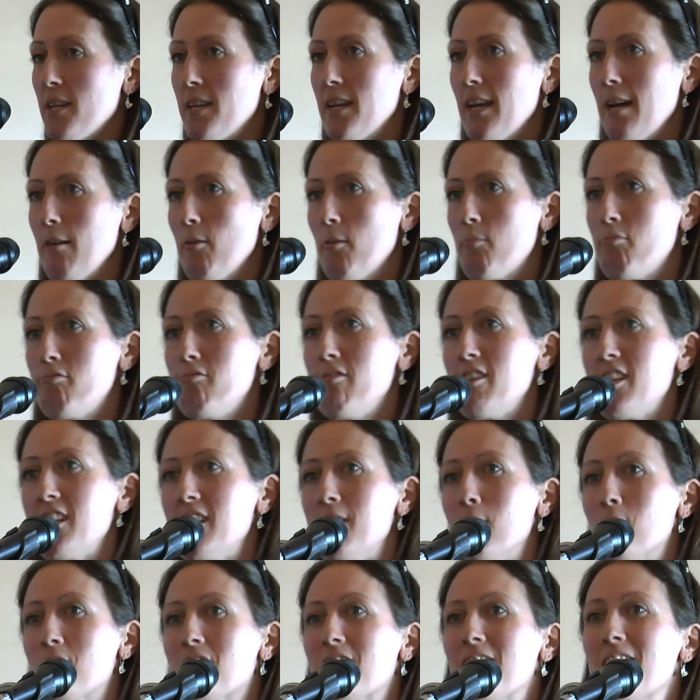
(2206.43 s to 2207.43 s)
you know, pretty
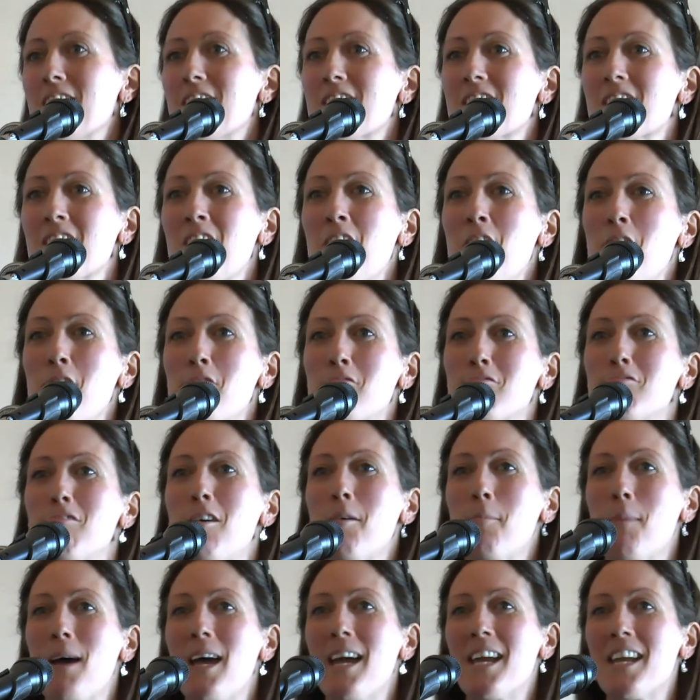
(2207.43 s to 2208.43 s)
useless
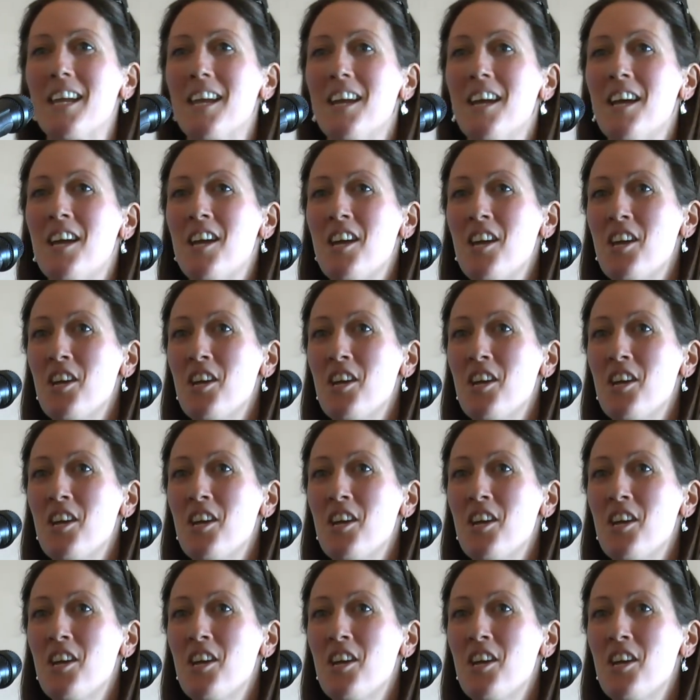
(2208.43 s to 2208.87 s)
from a